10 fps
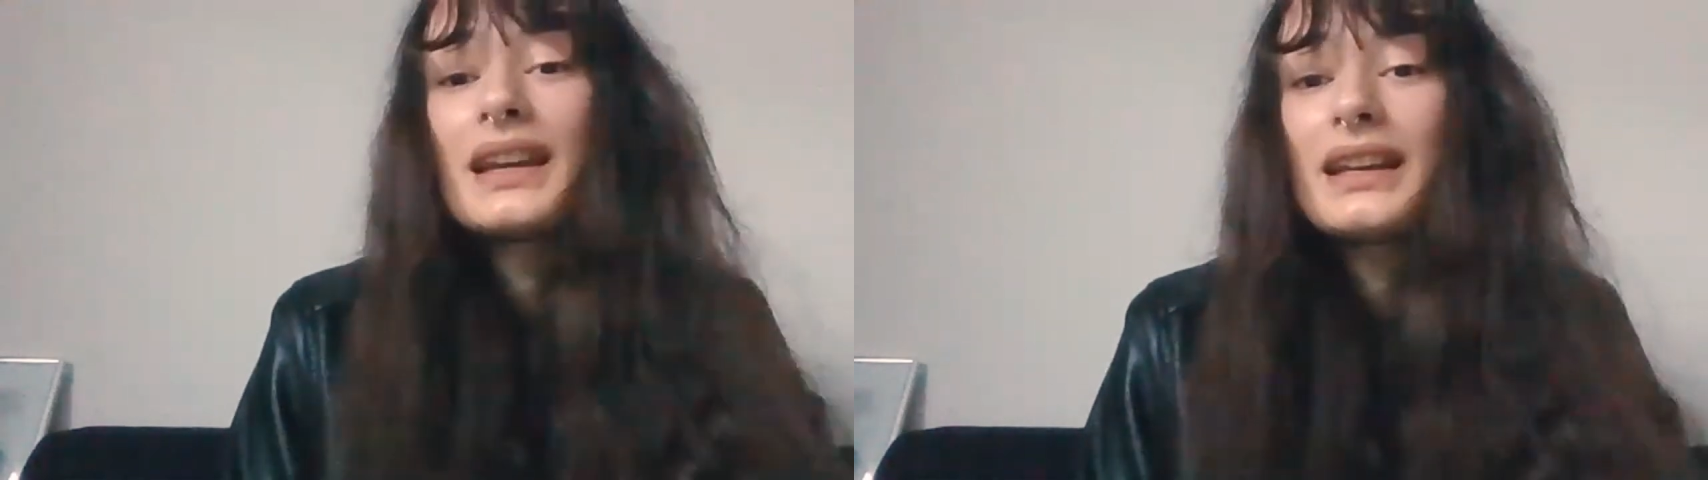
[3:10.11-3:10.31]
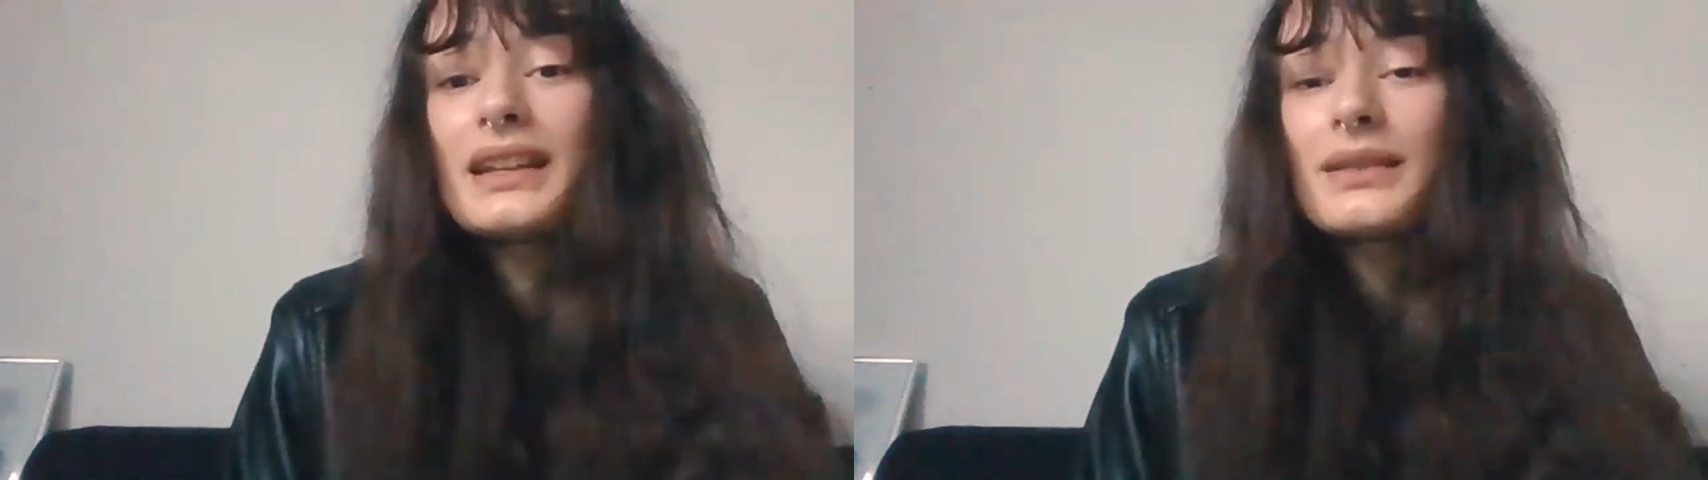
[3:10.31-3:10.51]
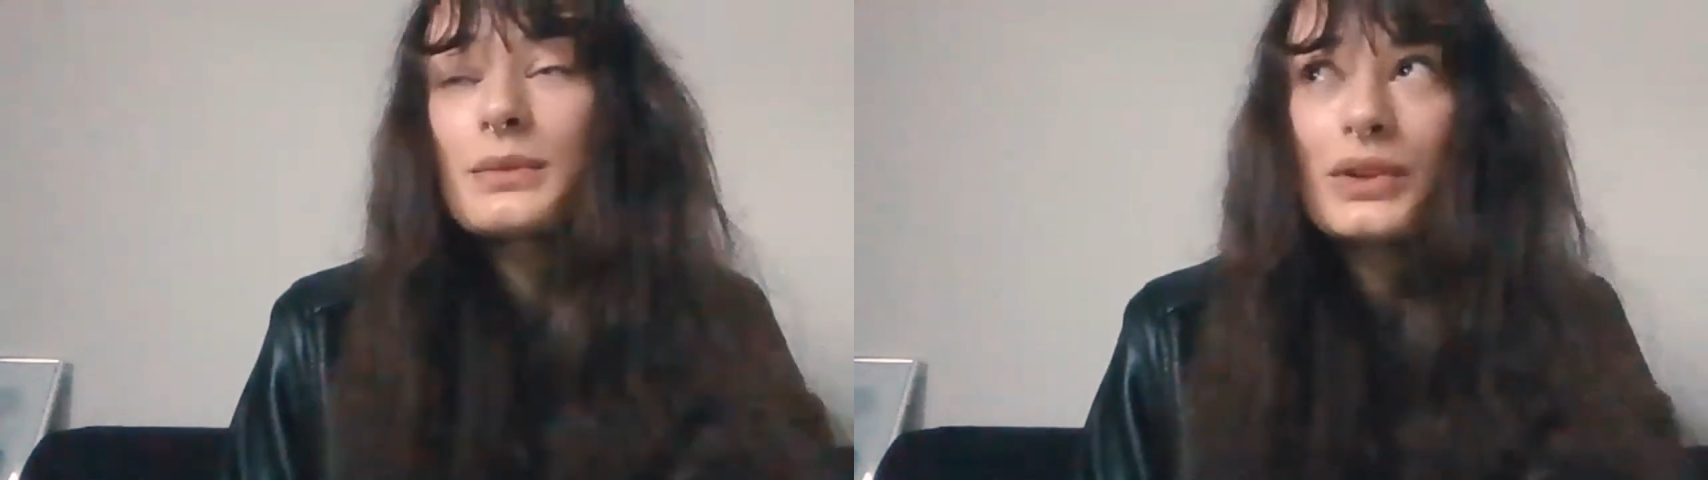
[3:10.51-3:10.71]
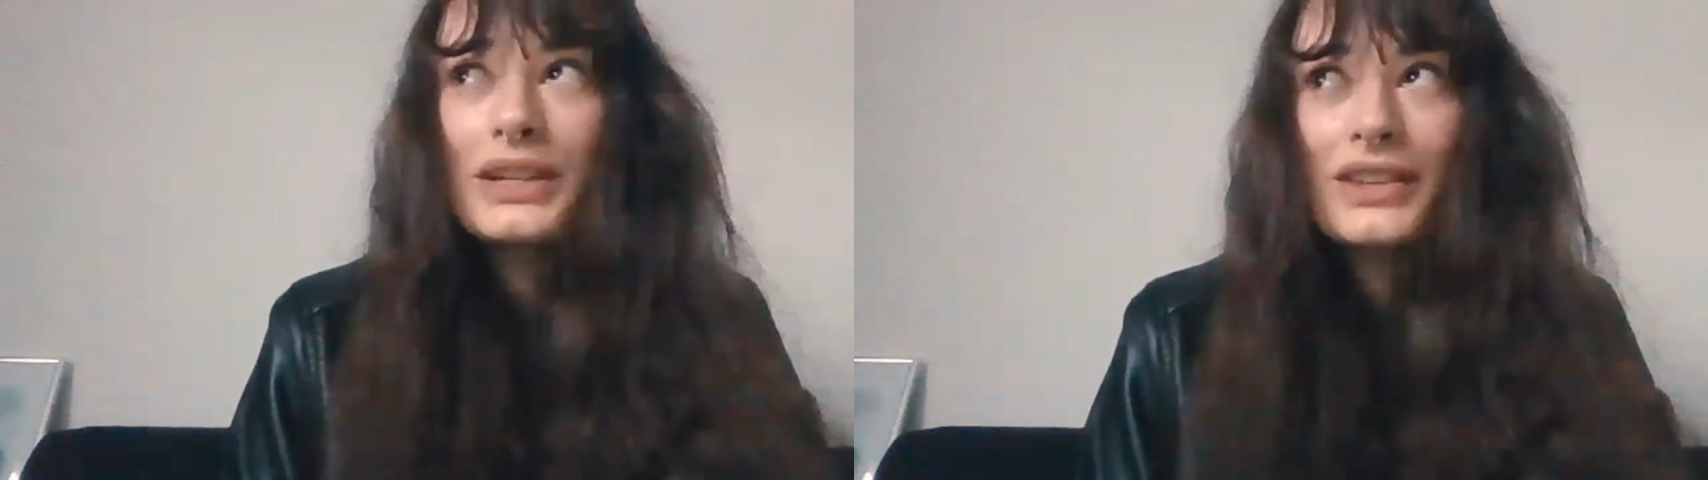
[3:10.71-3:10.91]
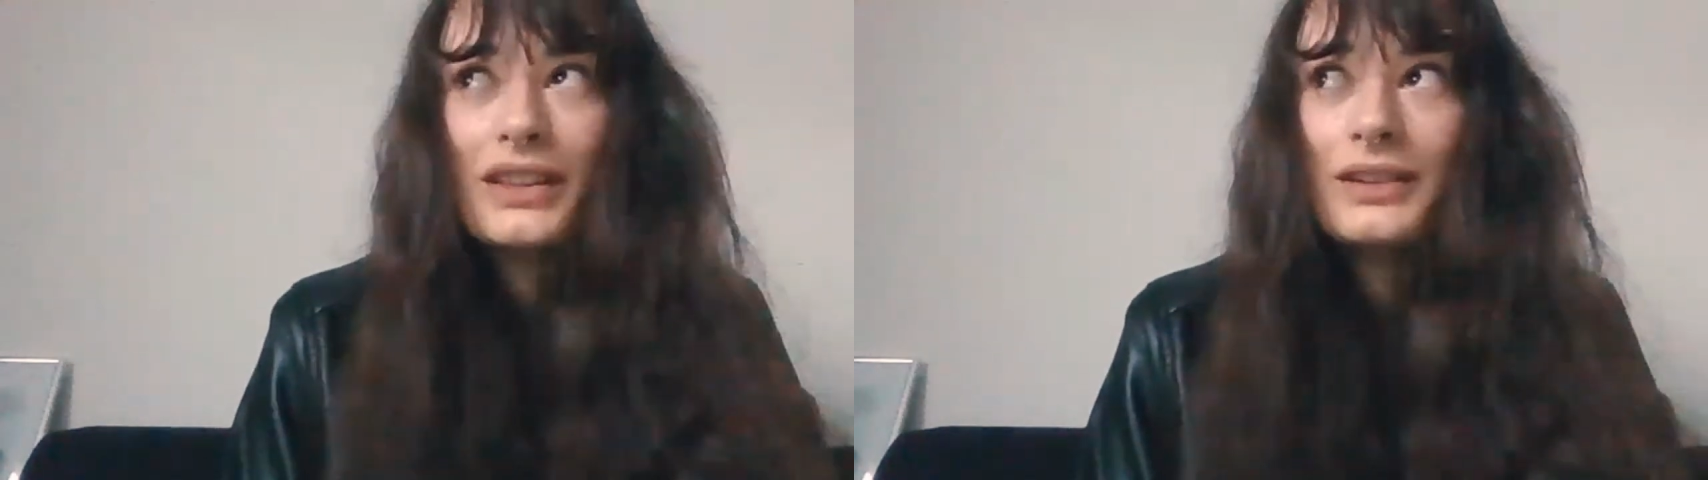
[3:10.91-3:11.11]
and support
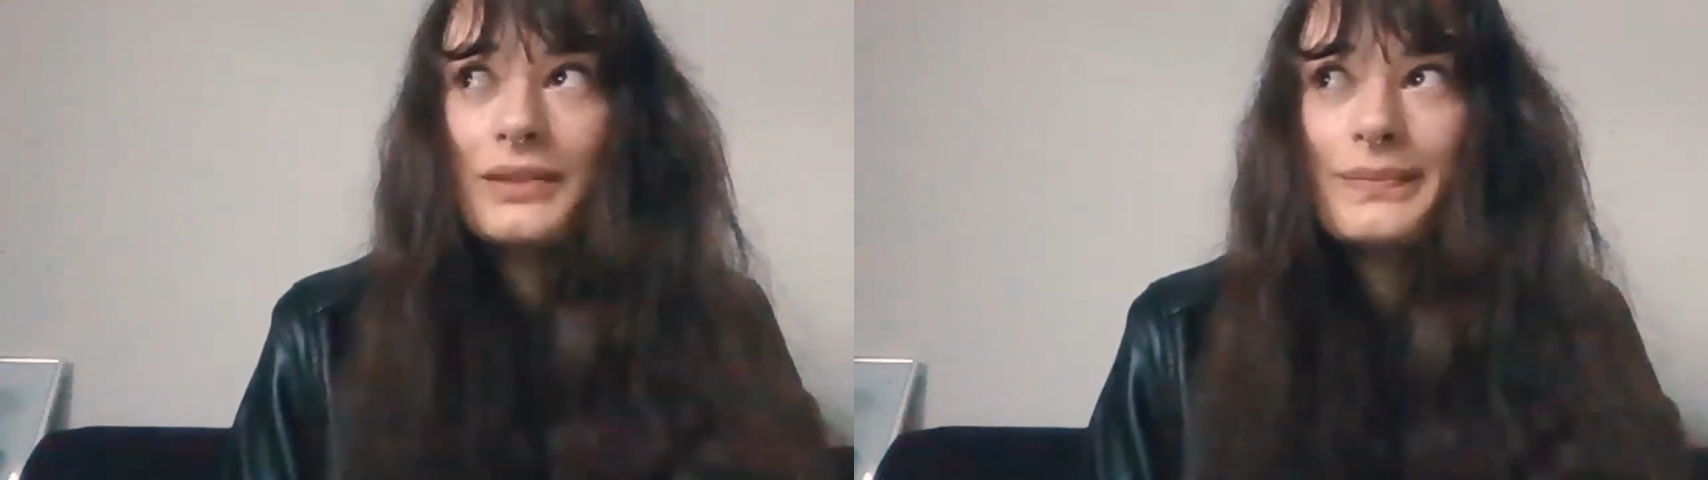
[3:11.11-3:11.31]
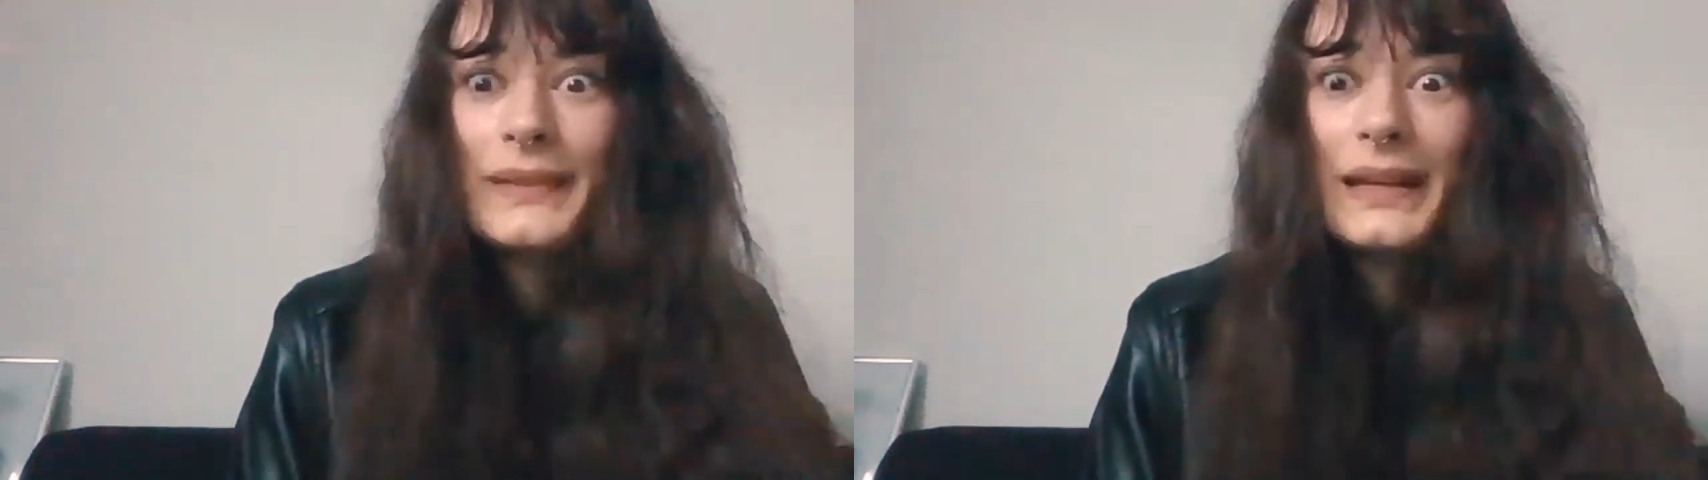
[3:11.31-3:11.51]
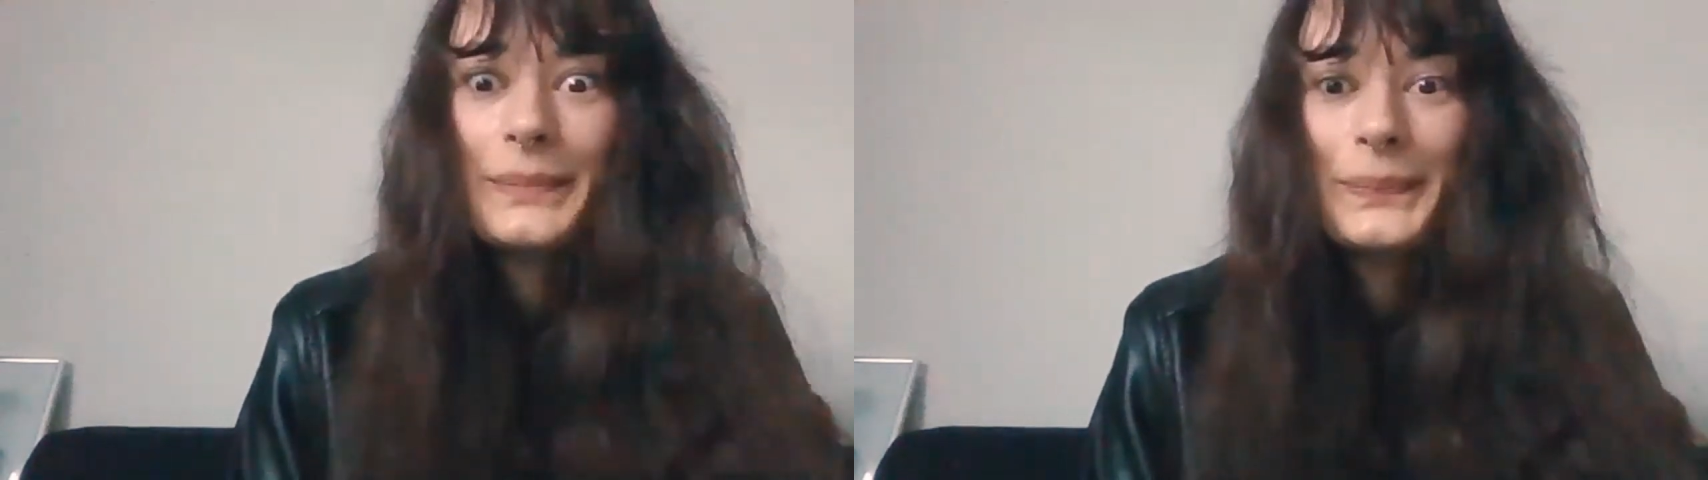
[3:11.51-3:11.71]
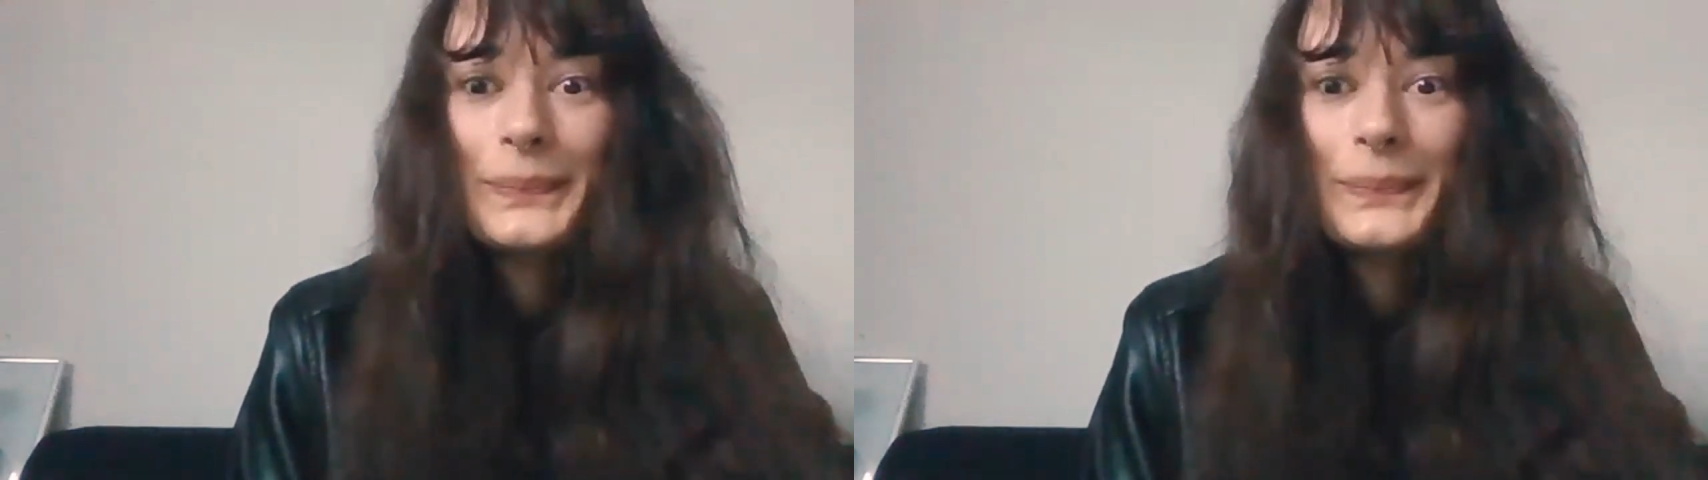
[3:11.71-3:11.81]
each other. Yeah.